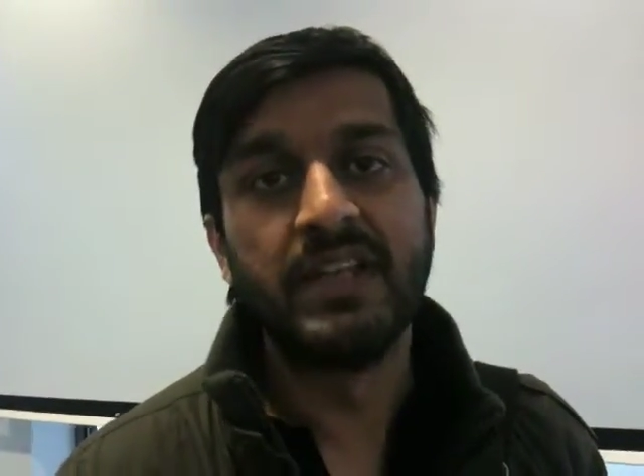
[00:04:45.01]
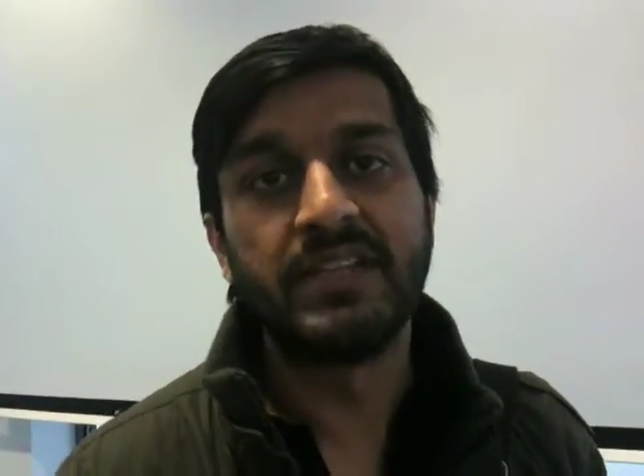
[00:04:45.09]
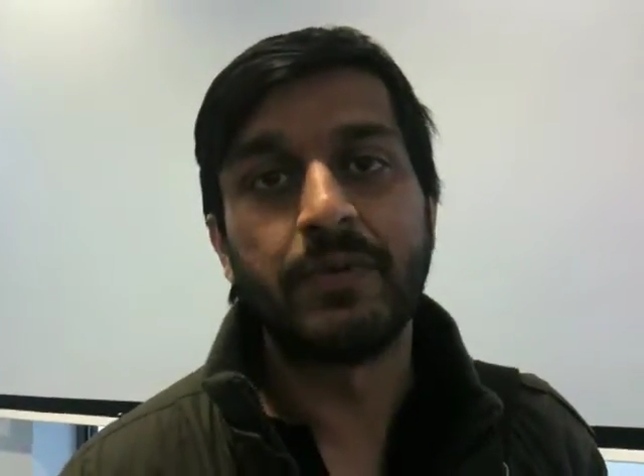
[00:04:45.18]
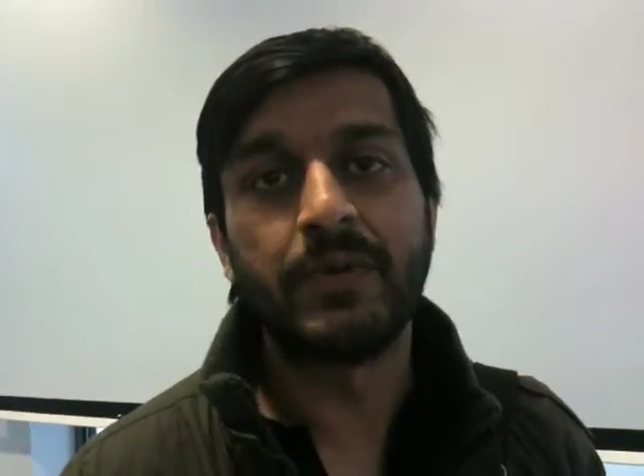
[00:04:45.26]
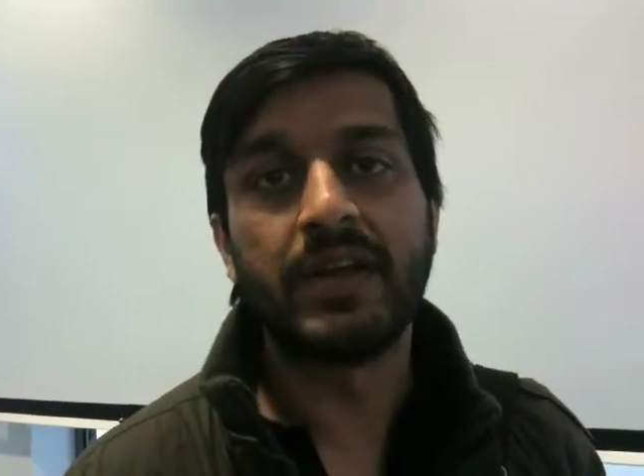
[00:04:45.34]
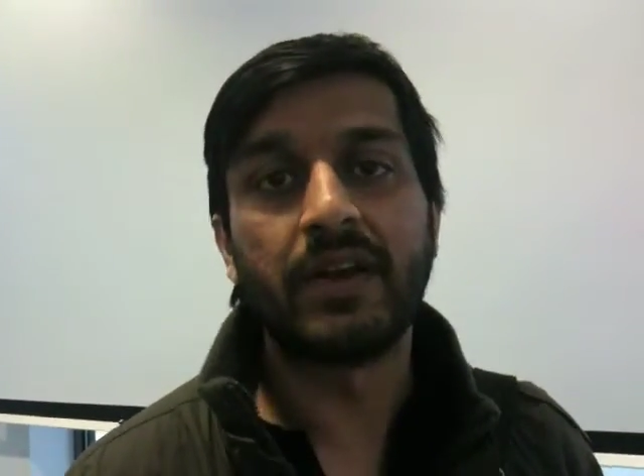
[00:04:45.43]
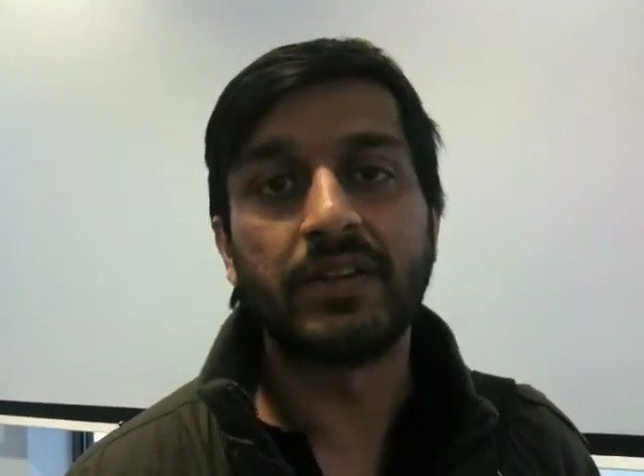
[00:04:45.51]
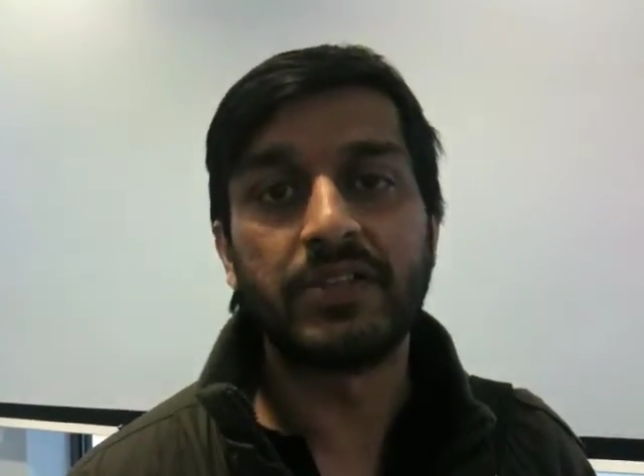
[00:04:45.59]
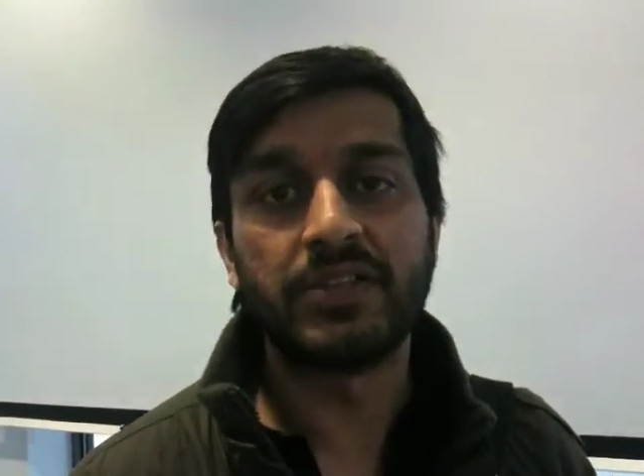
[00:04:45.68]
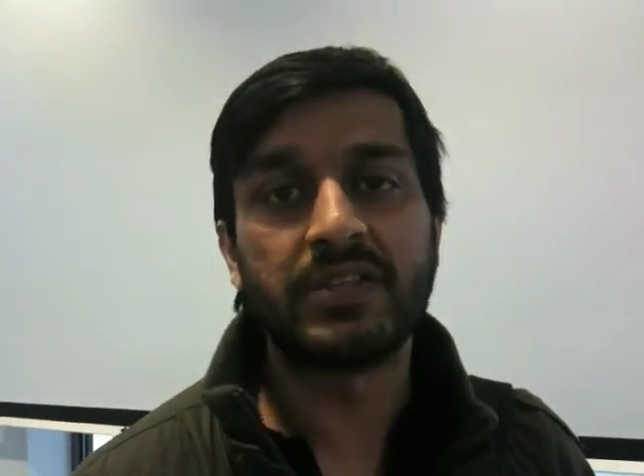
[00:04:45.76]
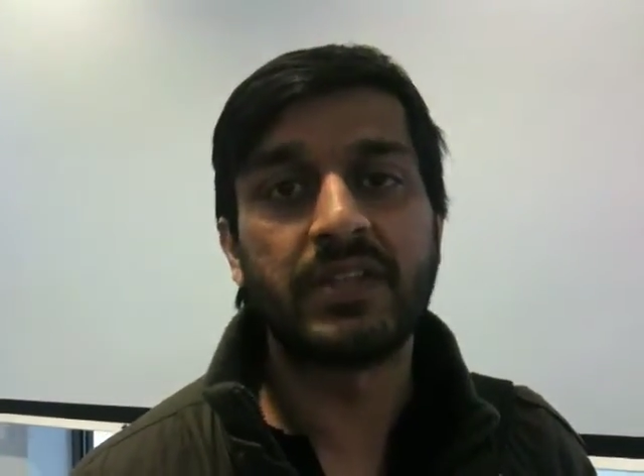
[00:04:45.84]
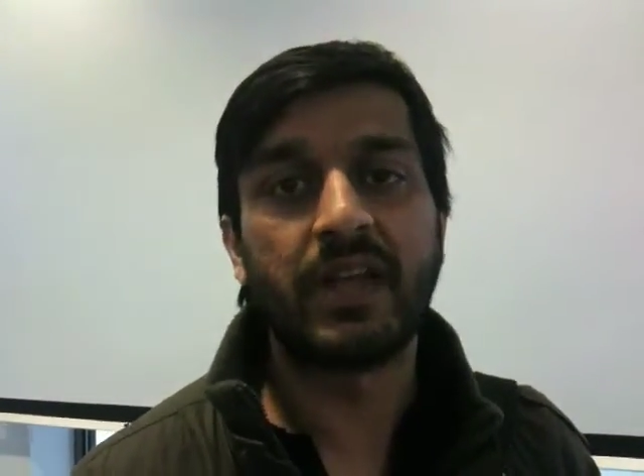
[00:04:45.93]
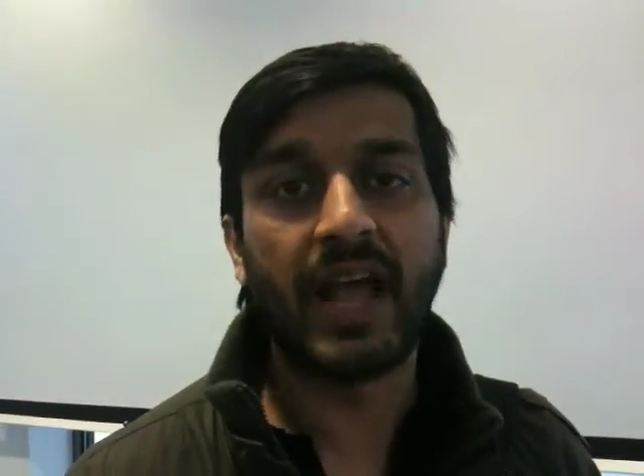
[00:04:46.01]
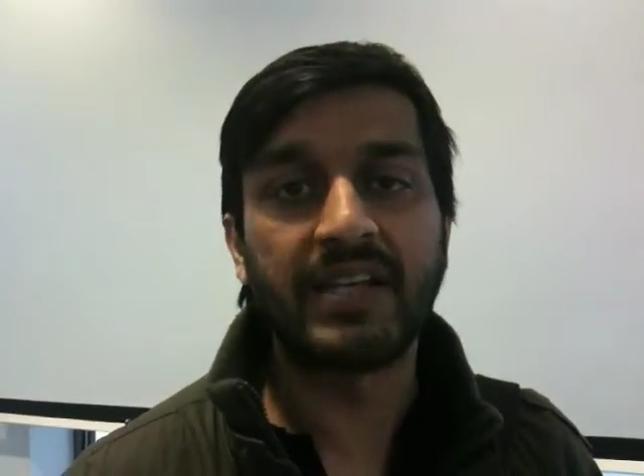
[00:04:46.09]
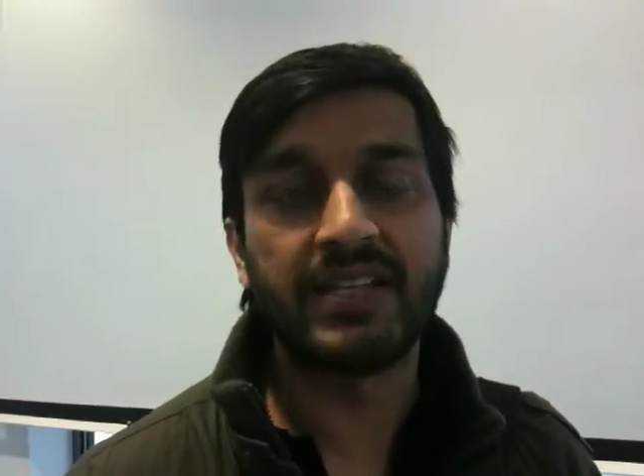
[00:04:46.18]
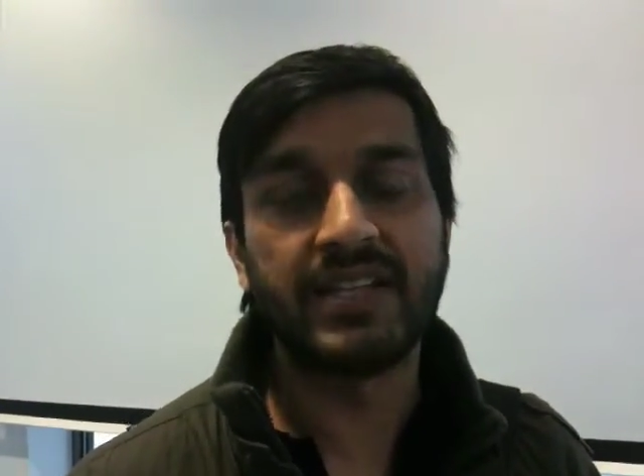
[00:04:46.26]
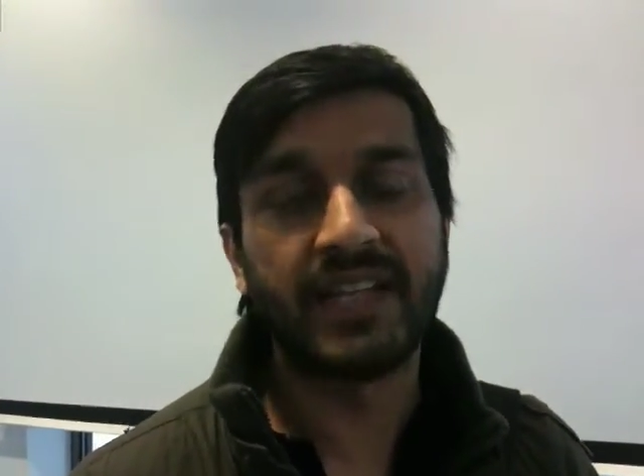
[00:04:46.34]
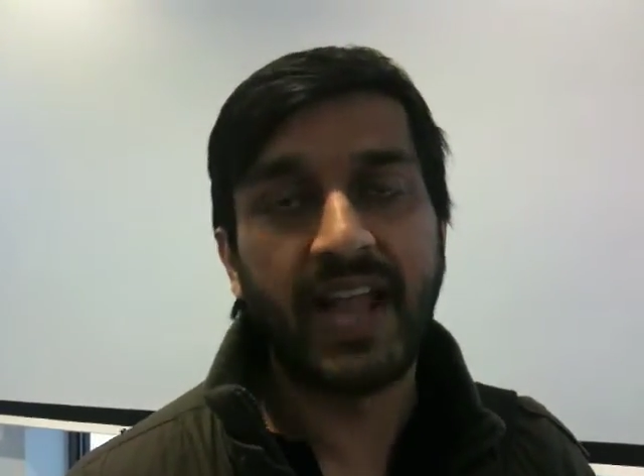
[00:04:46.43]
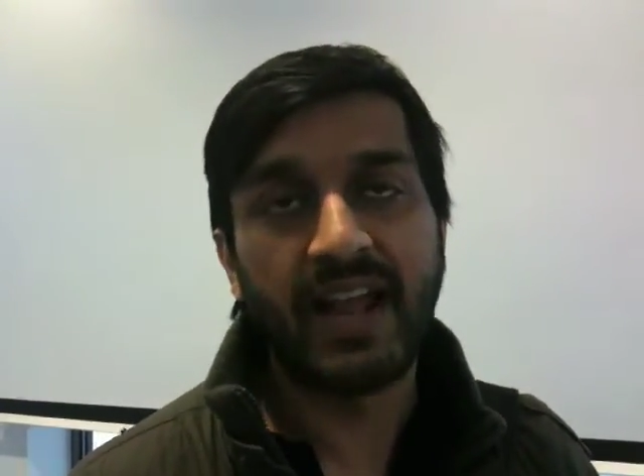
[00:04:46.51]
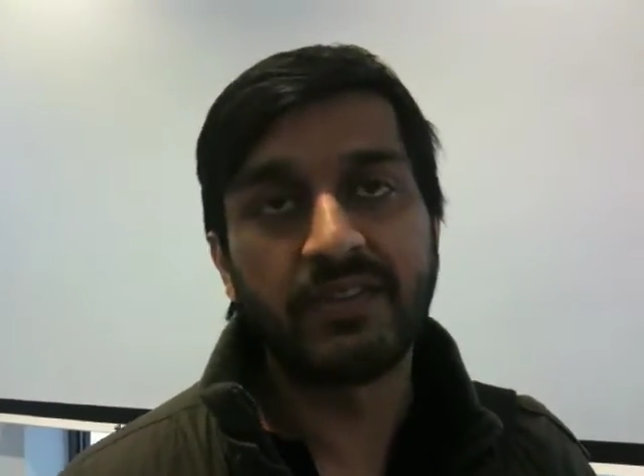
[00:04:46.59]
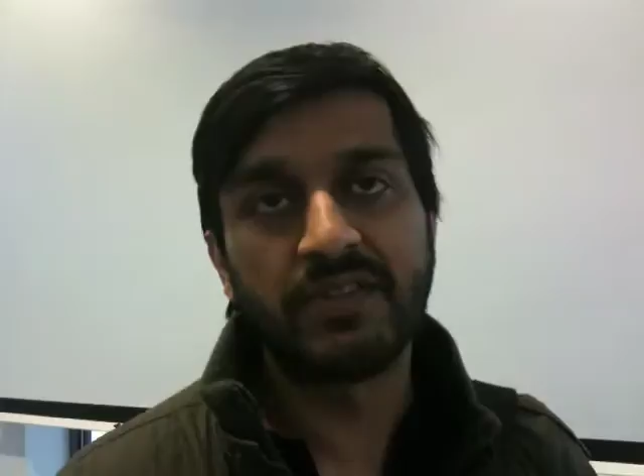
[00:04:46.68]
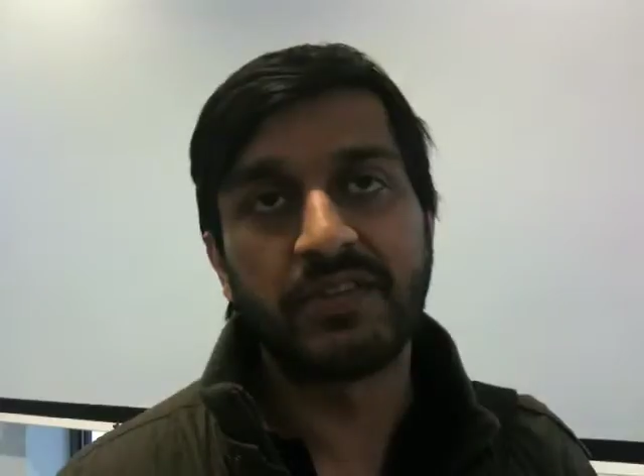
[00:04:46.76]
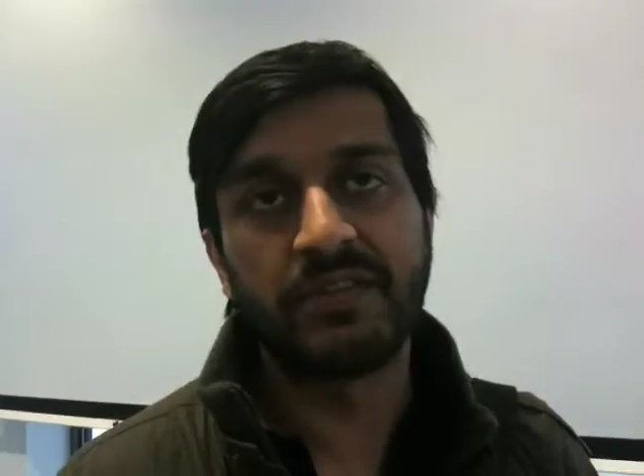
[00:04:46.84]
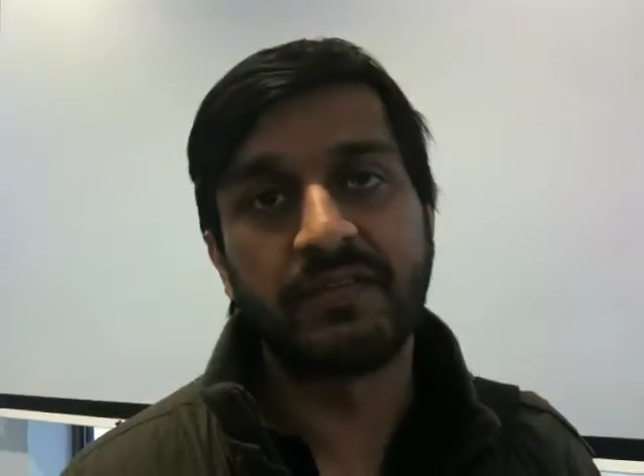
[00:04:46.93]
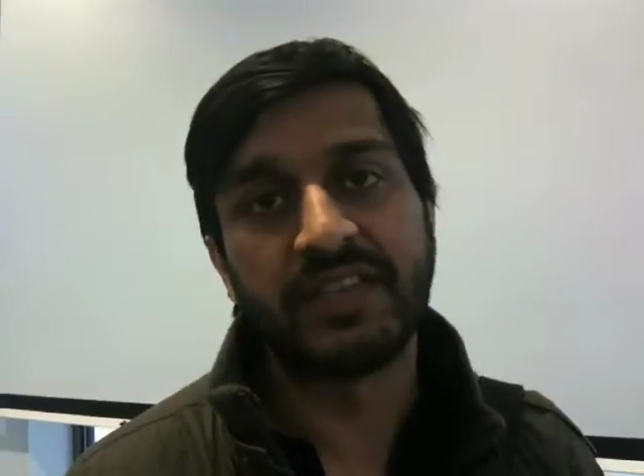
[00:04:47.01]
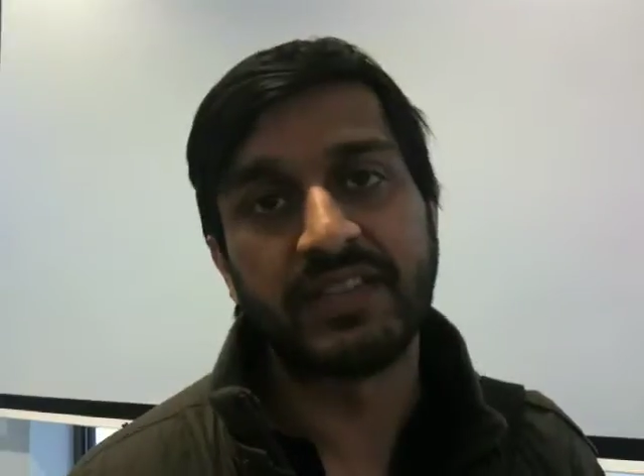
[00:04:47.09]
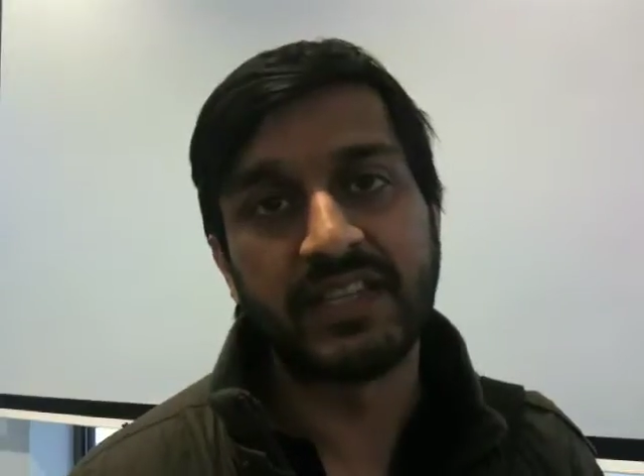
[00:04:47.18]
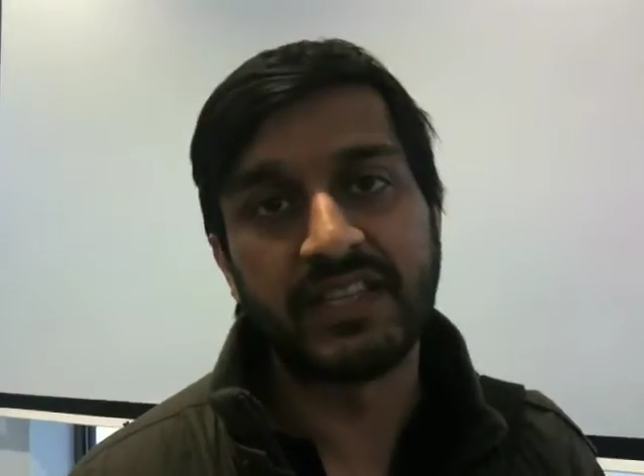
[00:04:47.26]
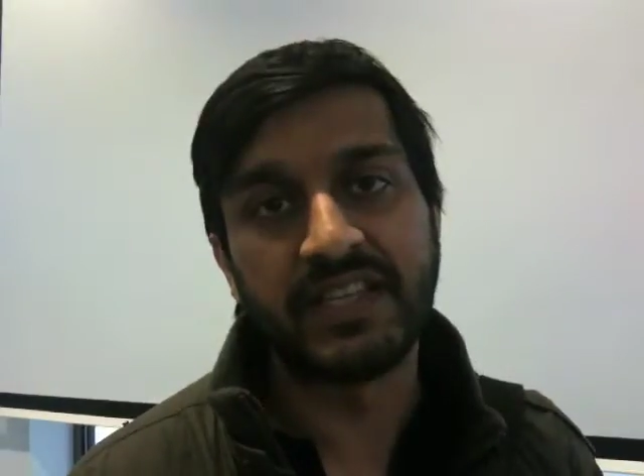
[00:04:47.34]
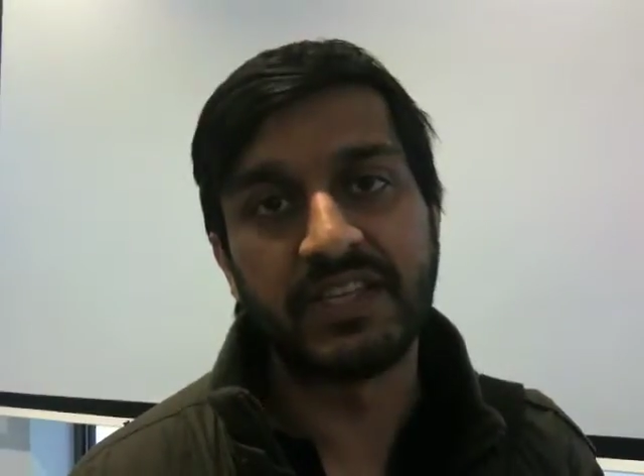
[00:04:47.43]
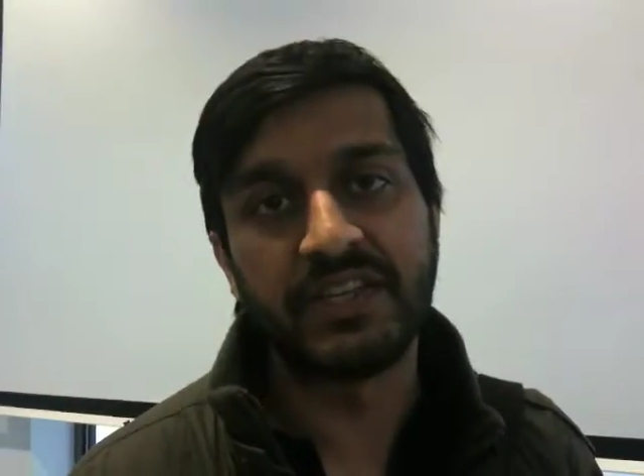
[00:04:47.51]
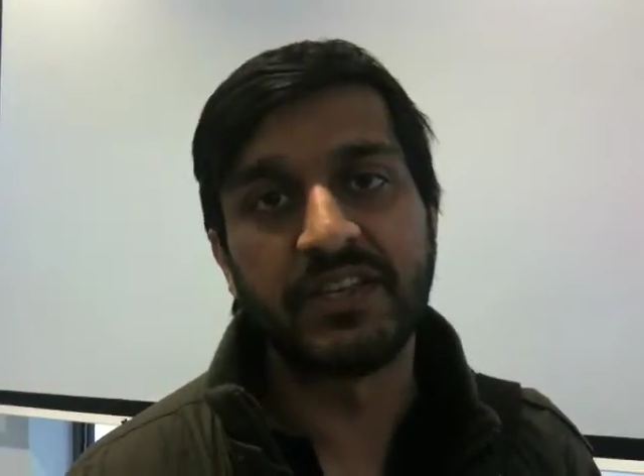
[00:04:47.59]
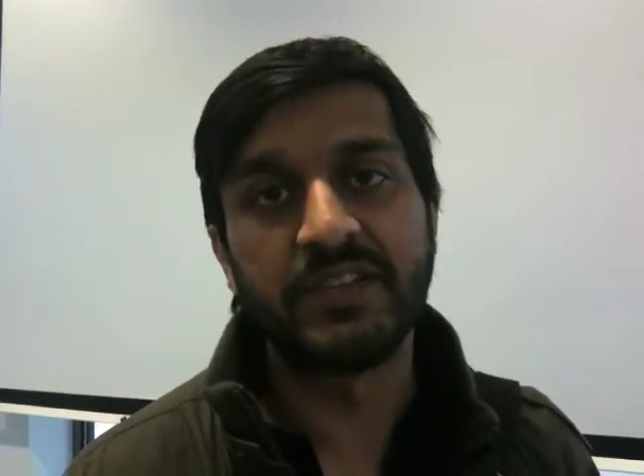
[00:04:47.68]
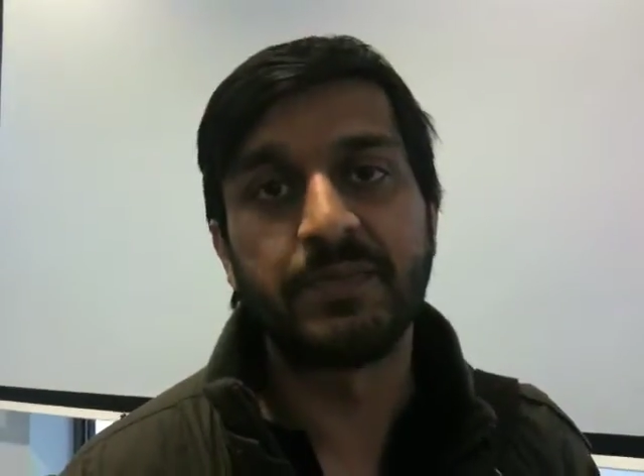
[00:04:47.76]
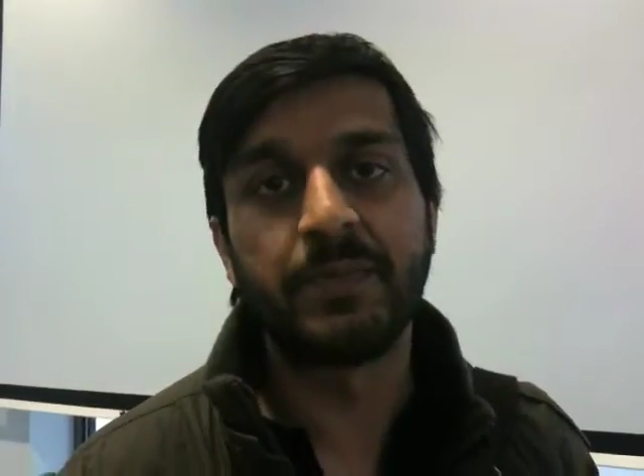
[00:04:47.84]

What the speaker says: So we're not just asking the council to fix these issues,